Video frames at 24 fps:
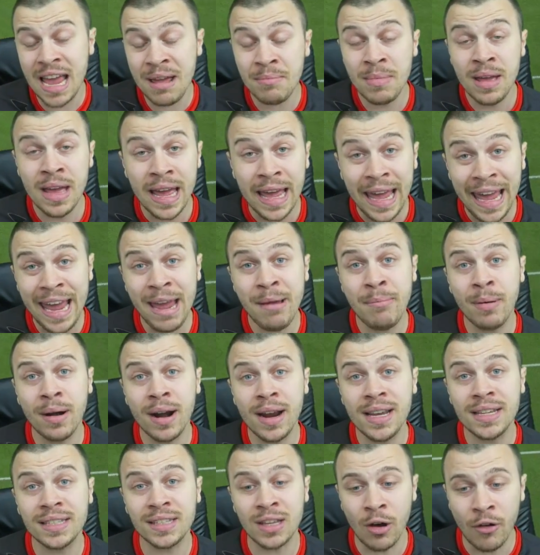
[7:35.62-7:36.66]
game,
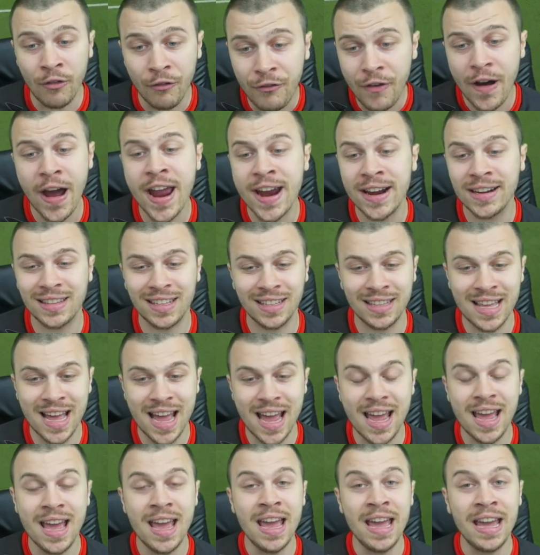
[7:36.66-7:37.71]
Ibra is on fire
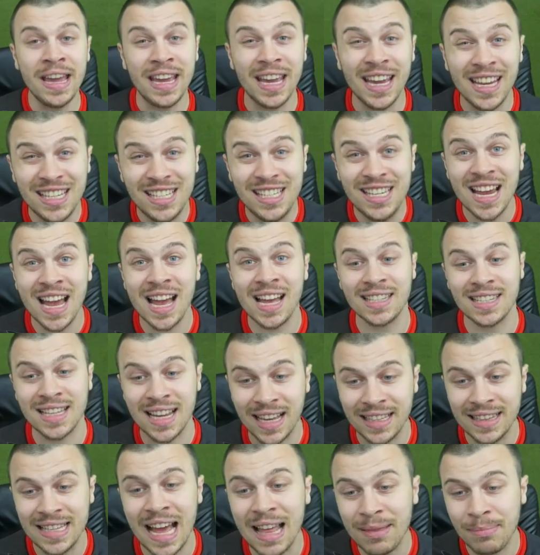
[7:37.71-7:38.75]
today, he just
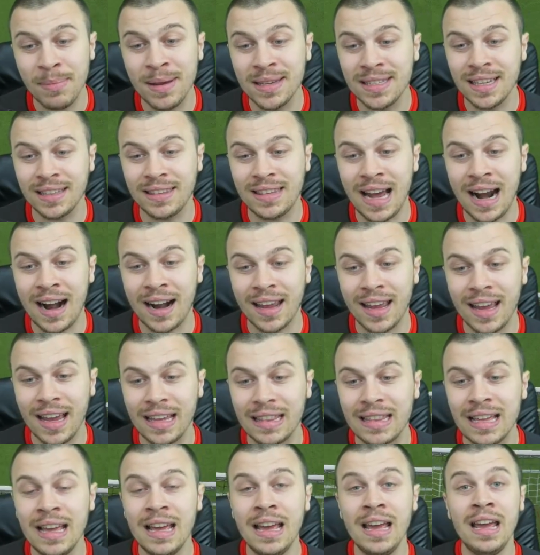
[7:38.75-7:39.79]
cannot miss the
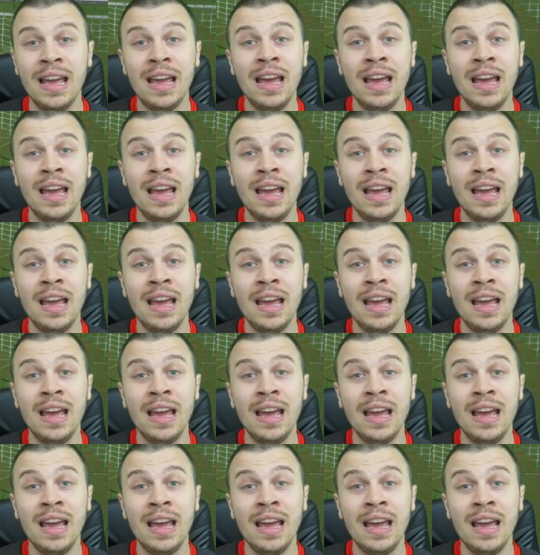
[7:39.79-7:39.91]
target,